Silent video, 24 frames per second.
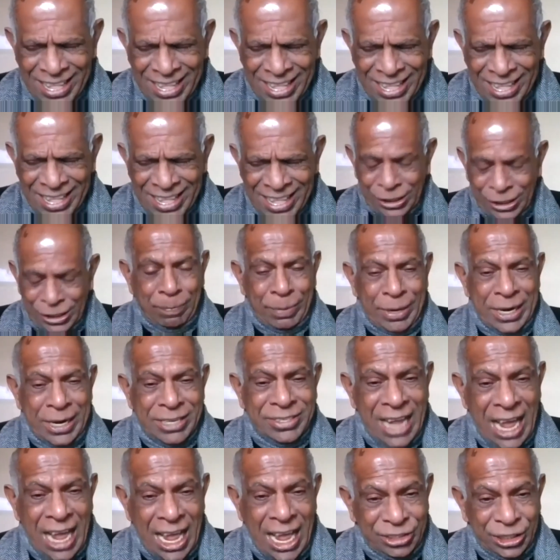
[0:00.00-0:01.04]
So the
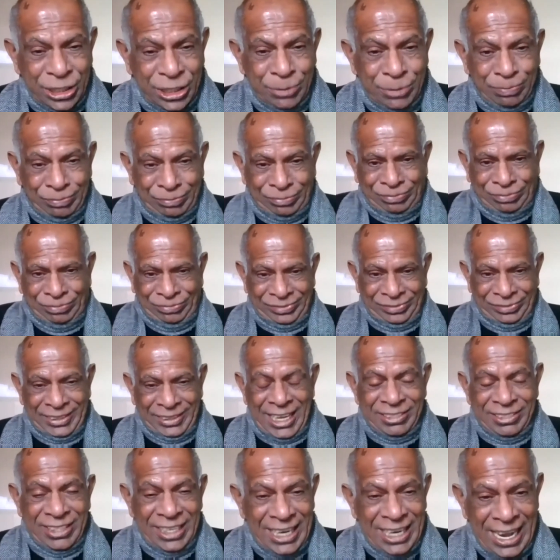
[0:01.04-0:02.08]
press asked him
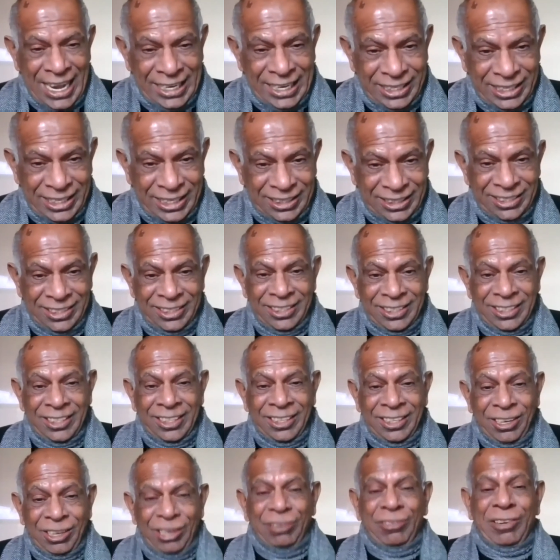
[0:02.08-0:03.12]
as he landed,
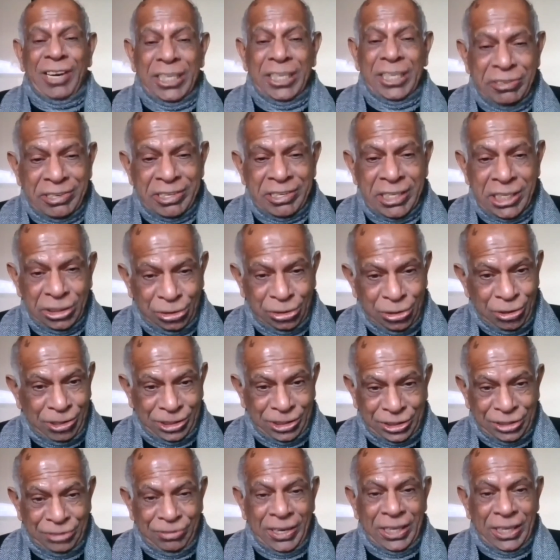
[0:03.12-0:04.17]
what were your
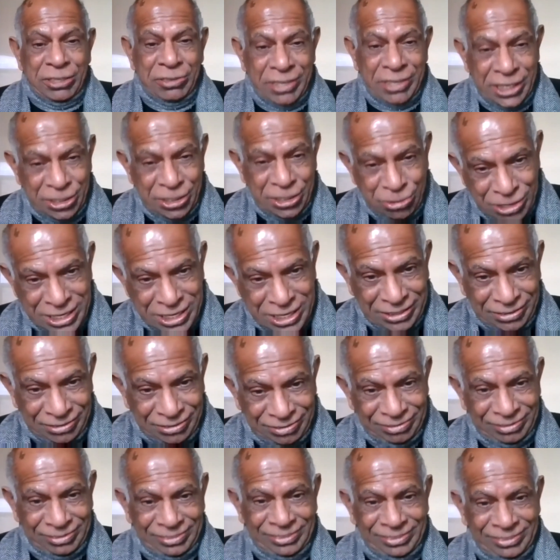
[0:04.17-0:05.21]
thoughts? What were you
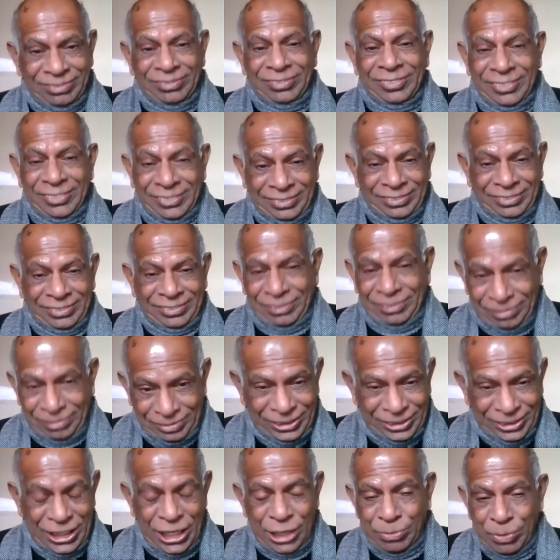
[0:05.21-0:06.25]
doing
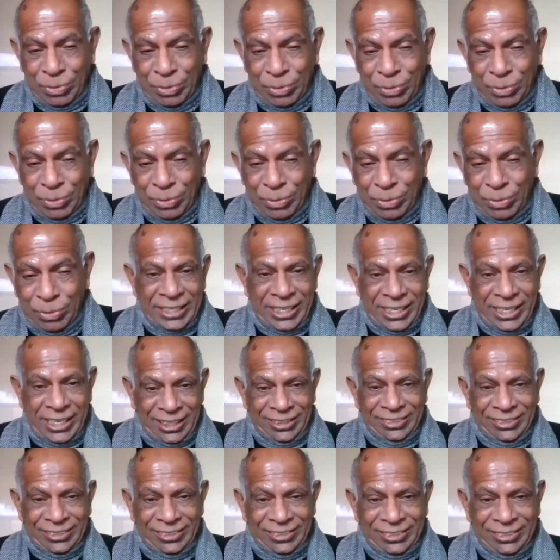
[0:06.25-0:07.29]
just before
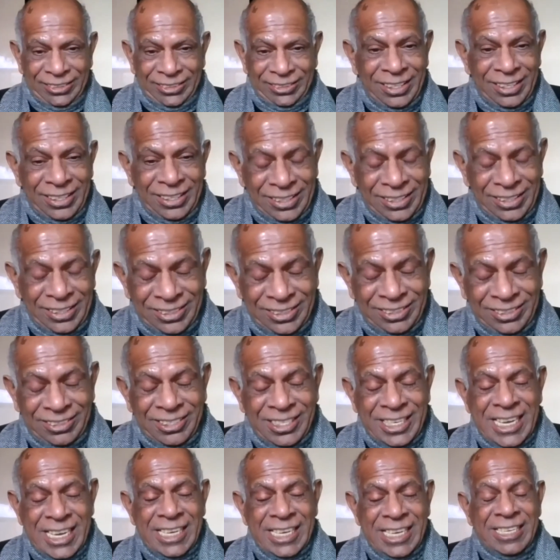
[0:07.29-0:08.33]
landing?
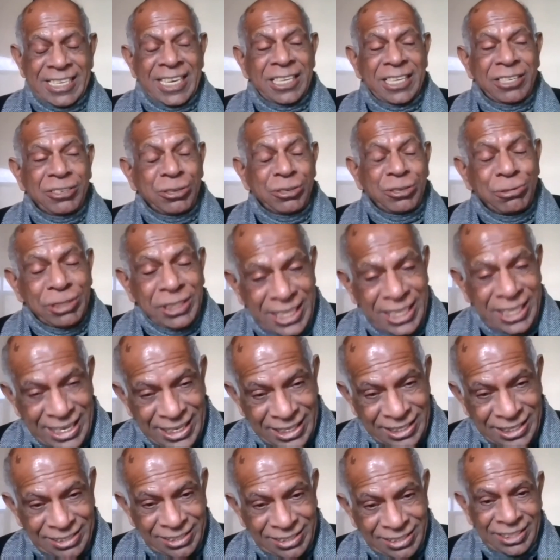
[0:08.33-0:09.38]
So he said two
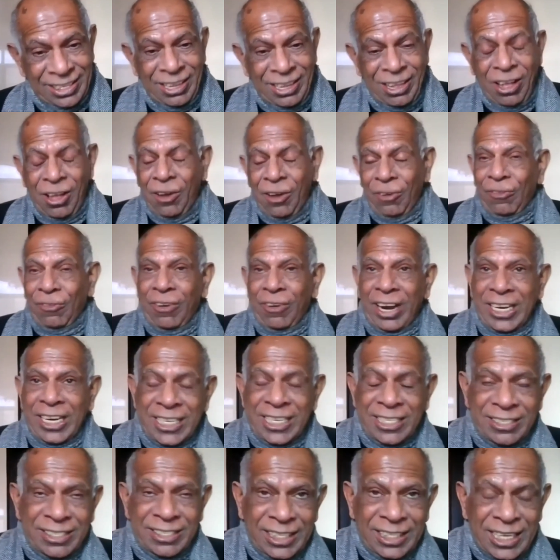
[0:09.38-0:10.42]
things.
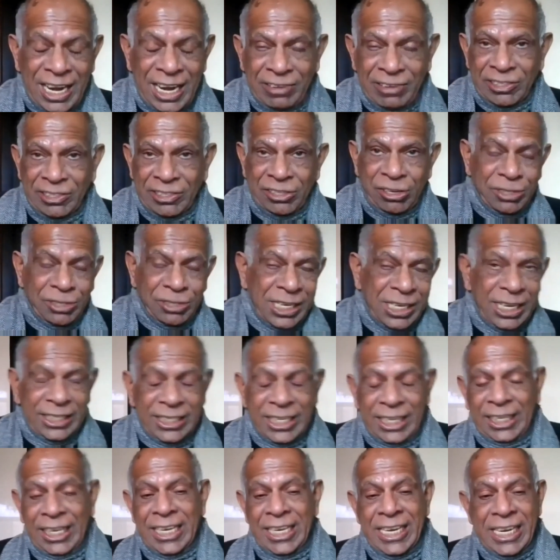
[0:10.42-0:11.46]
One is that I was looking
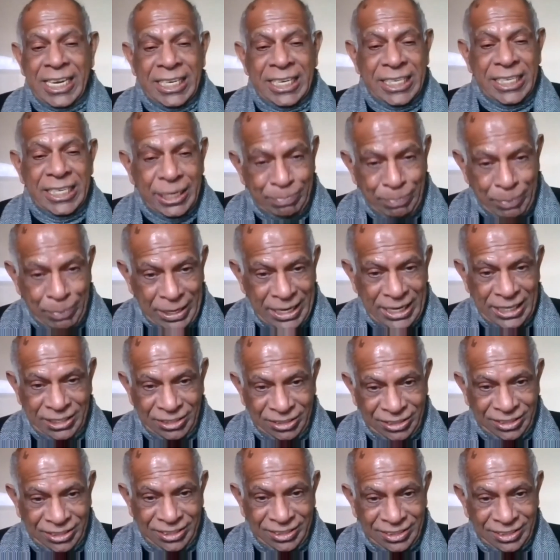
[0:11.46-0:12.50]
at the Canadian
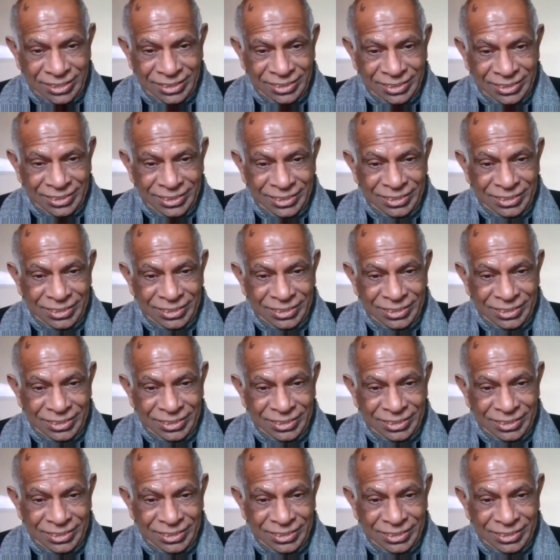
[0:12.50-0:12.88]
plains